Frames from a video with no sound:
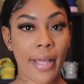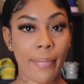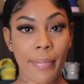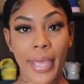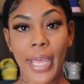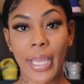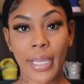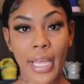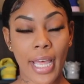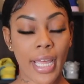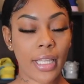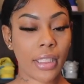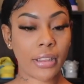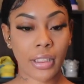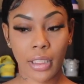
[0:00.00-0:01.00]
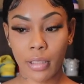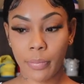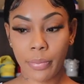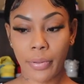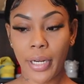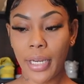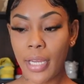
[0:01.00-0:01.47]
I'm back. I have to take a
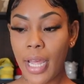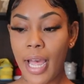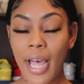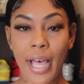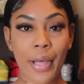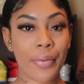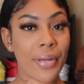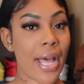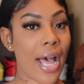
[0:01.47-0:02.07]
break. I